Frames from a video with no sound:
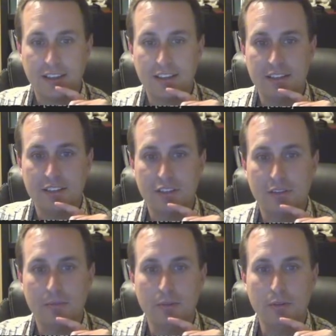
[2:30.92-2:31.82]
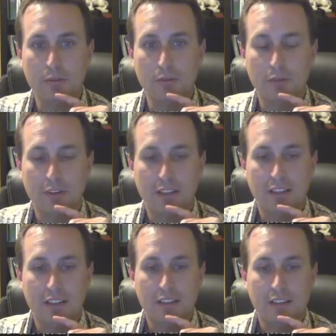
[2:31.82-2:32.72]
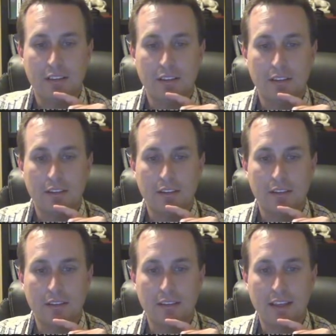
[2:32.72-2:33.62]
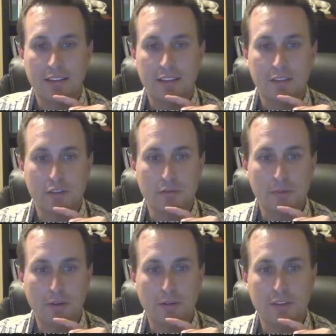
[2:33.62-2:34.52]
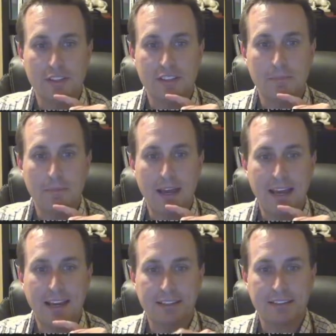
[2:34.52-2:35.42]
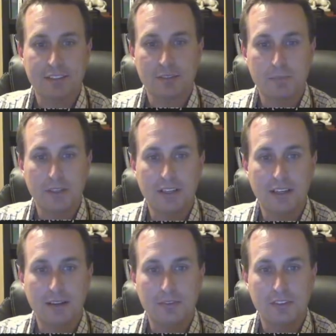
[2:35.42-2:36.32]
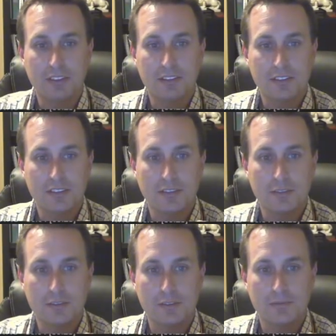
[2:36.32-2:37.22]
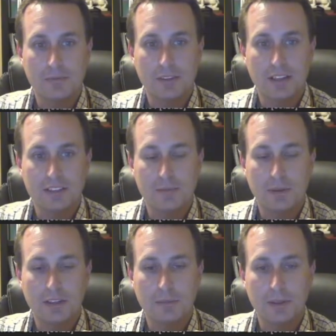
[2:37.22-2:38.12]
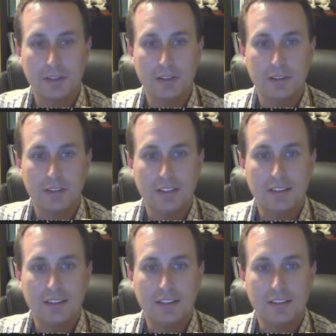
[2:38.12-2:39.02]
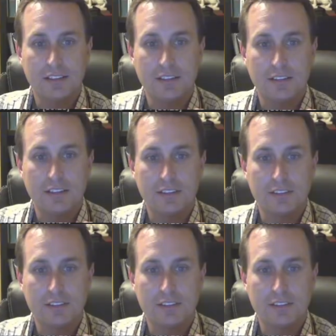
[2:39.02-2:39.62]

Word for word: that into the move, that the two motors in the back spin up. So you can see there's they're not spun up here and there they